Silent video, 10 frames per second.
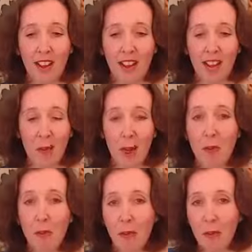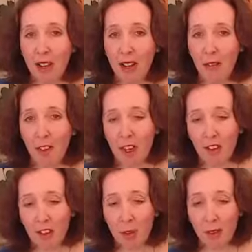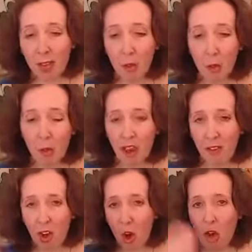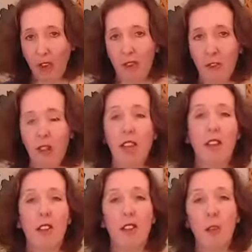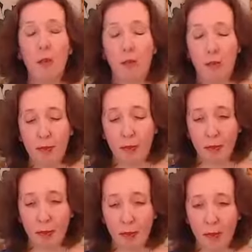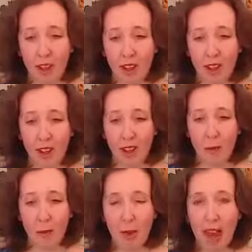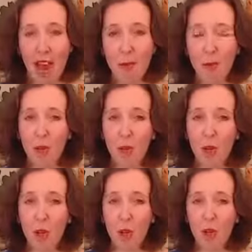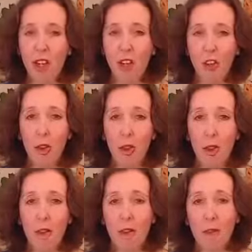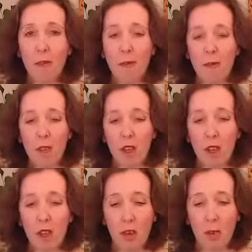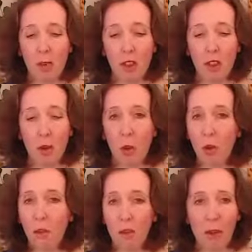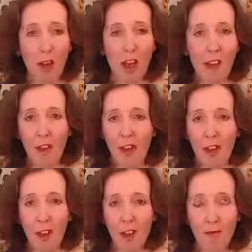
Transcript: Now, I'm of the belief that sometimes we might have a long list of things to do, but perhaps we don't need to do all of them. Um, not all of them are life or death.